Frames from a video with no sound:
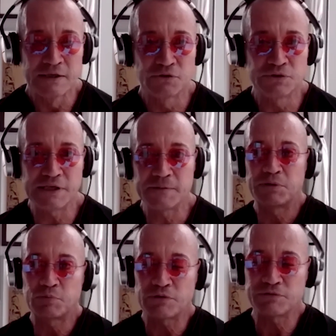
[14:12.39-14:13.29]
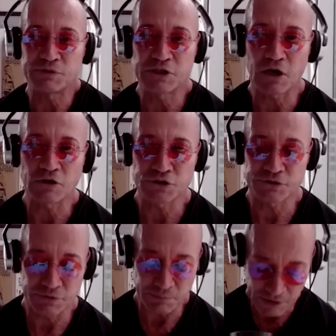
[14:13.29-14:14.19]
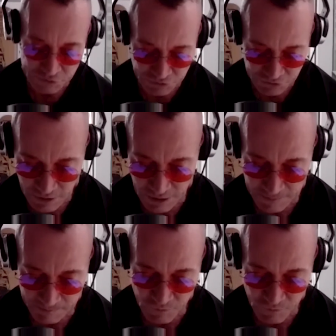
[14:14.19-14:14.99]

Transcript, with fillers: Today, people are very conscious about um,